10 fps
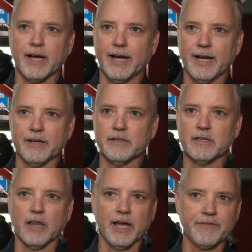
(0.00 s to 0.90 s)

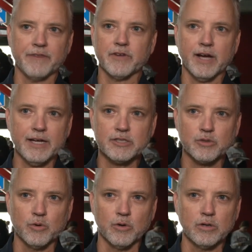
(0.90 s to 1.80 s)
on life after high
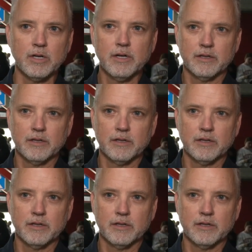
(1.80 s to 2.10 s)
school,